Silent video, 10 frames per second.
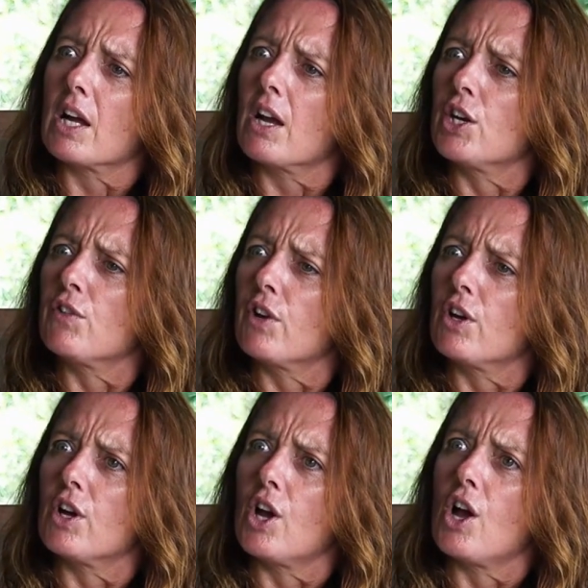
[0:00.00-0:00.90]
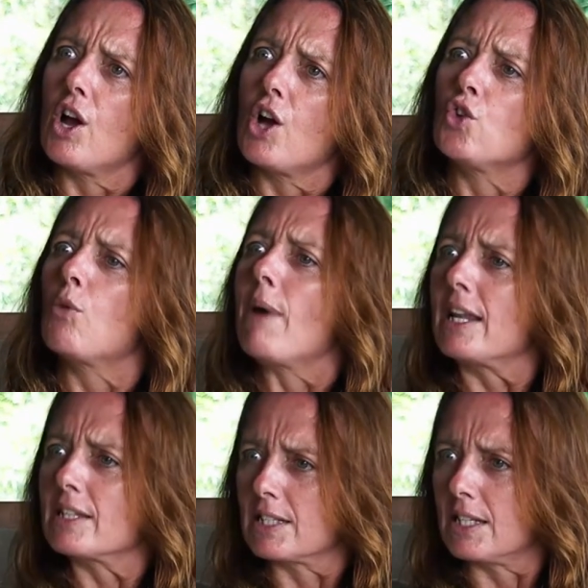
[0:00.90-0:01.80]
kind of a
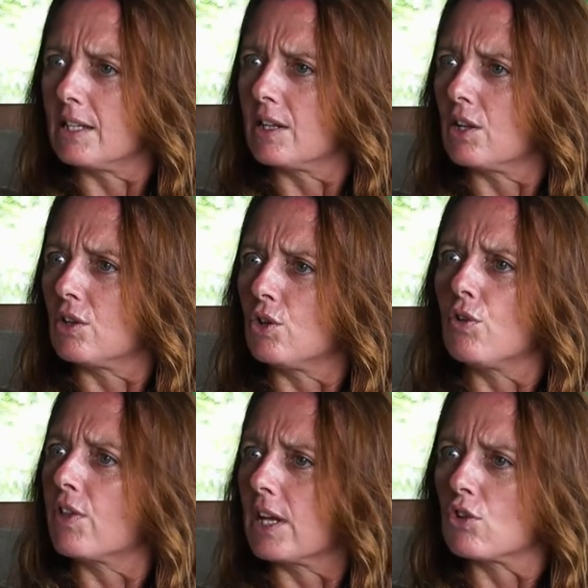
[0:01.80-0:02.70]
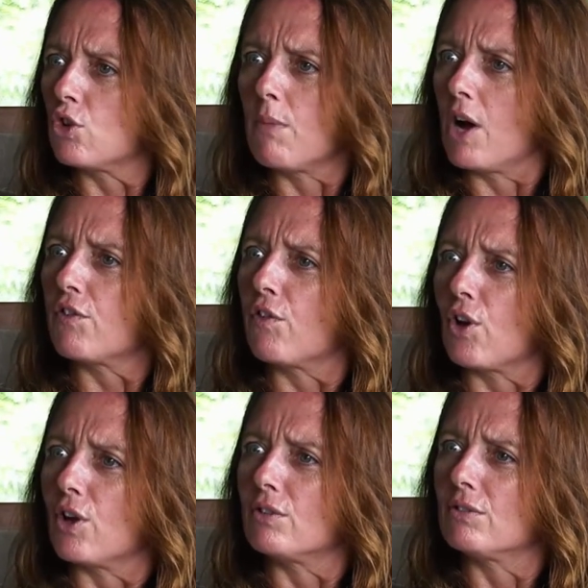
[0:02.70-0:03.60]
normality that you think you might
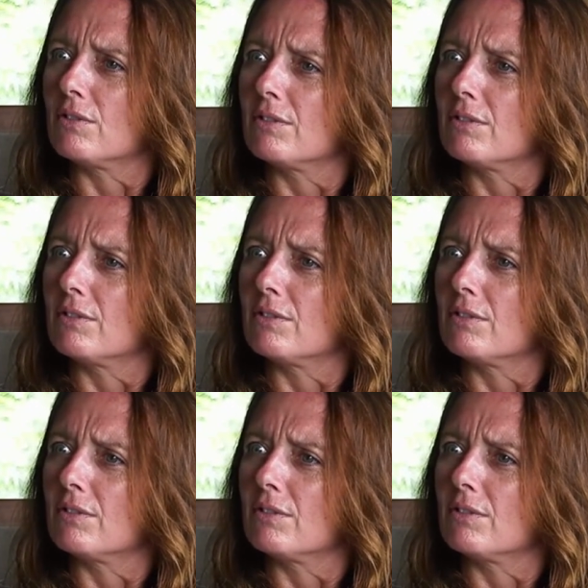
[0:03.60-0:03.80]
follow.